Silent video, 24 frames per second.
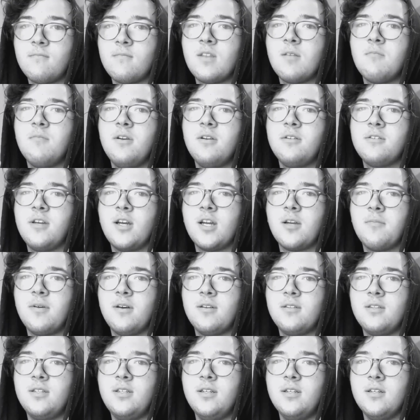Here to talk
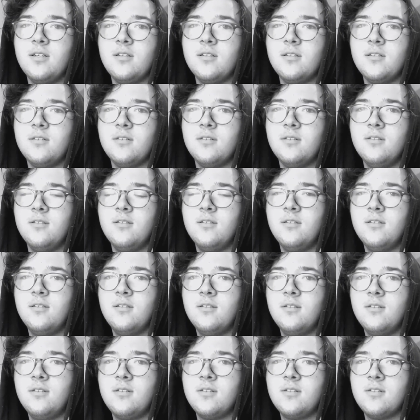about the
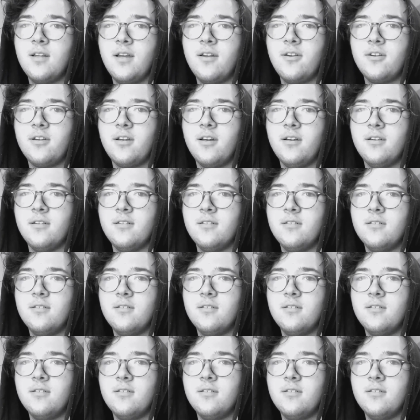Snyder Cut,